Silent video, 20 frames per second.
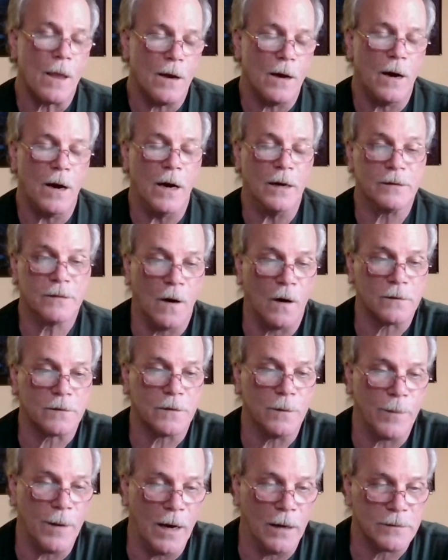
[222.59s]
I talked
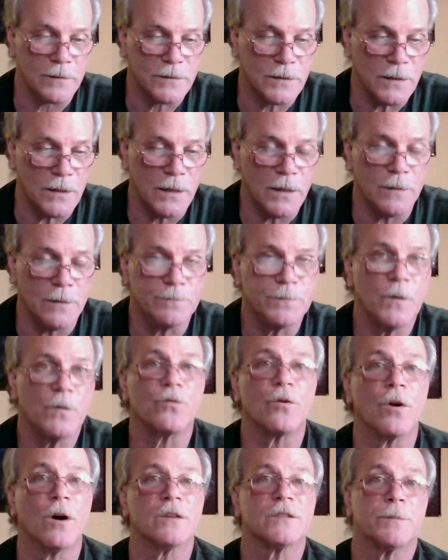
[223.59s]
about
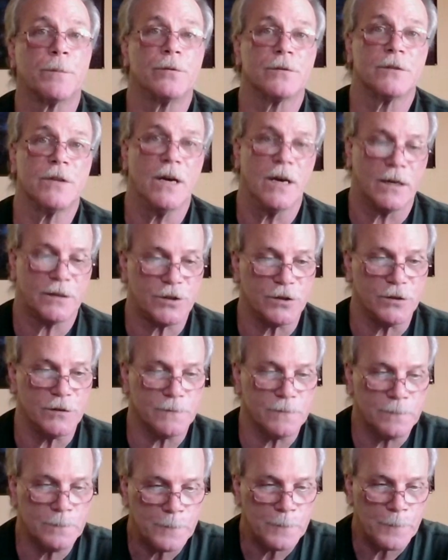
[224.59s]
rust protection.